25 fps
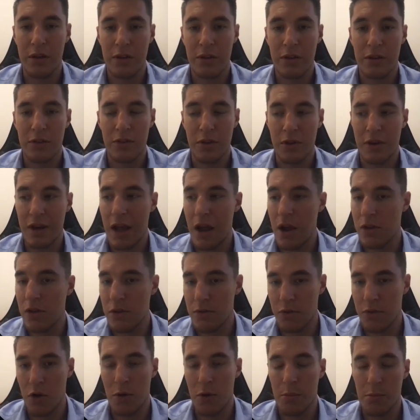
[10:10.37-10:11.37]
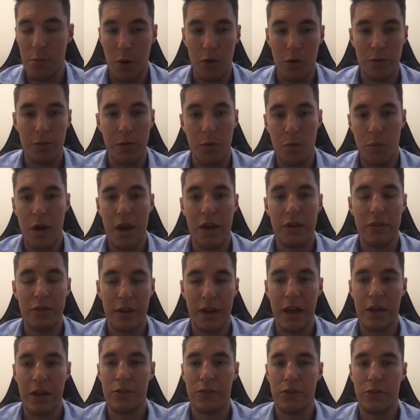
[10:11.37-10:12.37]
So now you've got multiple ways to
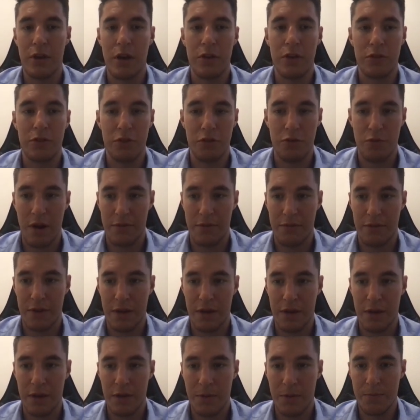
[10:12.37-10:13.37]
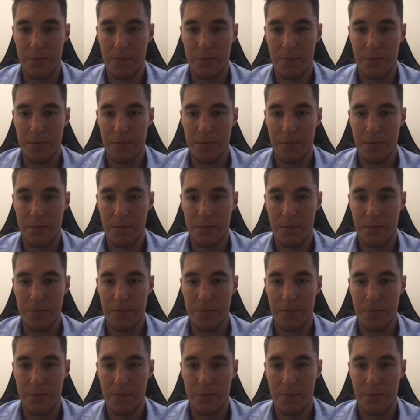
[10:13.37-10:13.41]
get search traffic.